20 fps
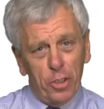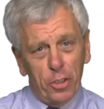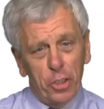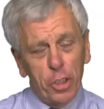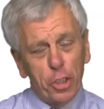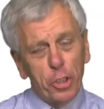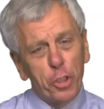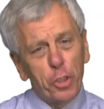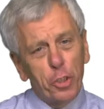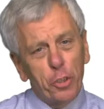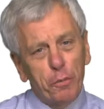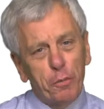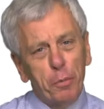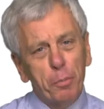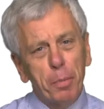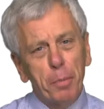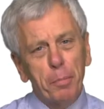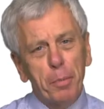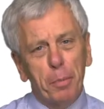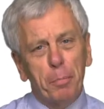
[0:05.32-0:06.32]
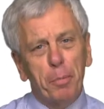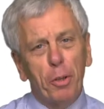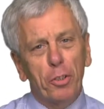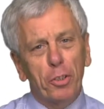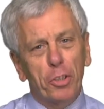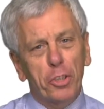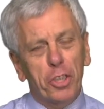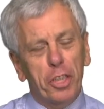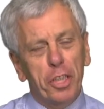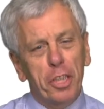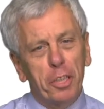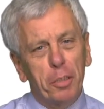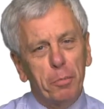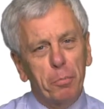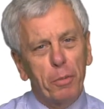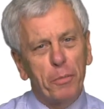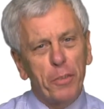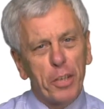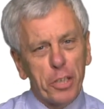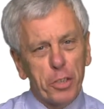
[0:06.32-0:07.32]
the Institute for Public Policy and
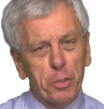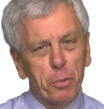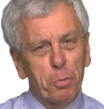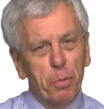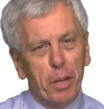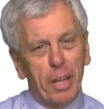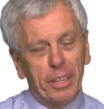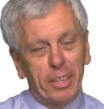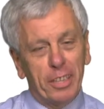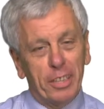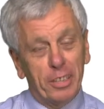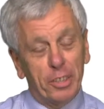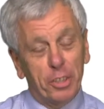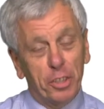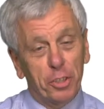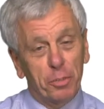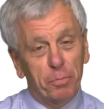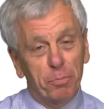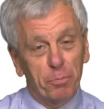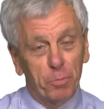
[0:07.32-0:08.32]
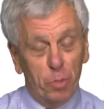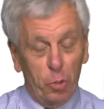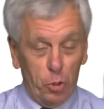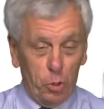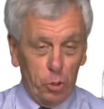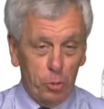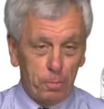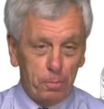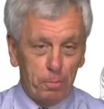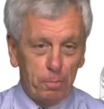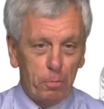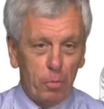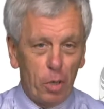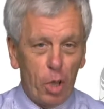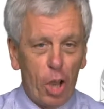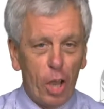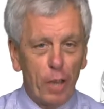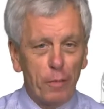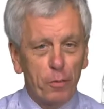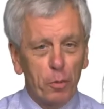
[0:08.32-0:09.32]
Professional Practice, or
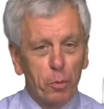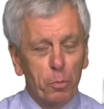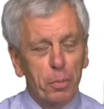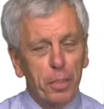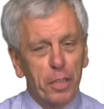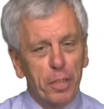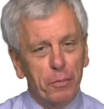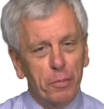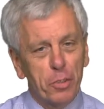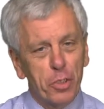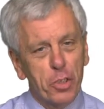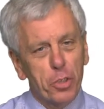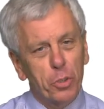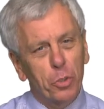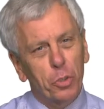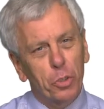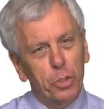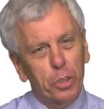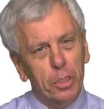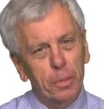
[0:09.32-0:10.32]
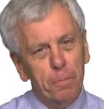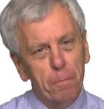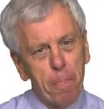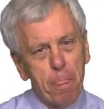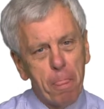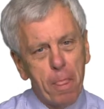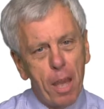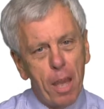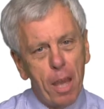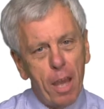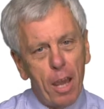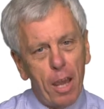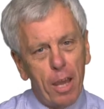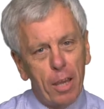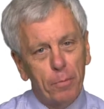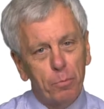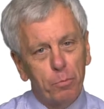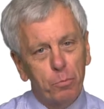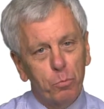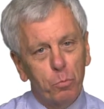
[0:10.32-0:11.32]
I4P for short.
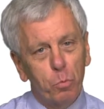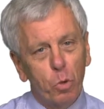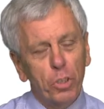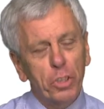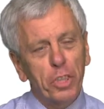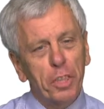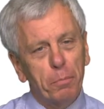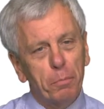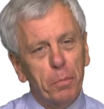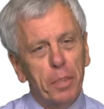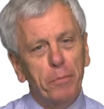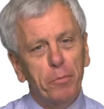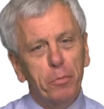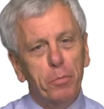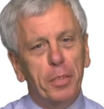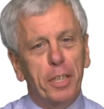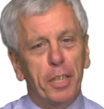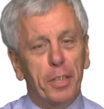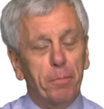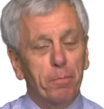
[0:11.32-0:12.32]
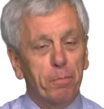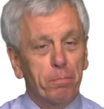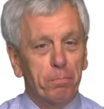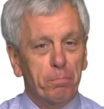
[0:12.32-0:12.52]
What does it mean for me?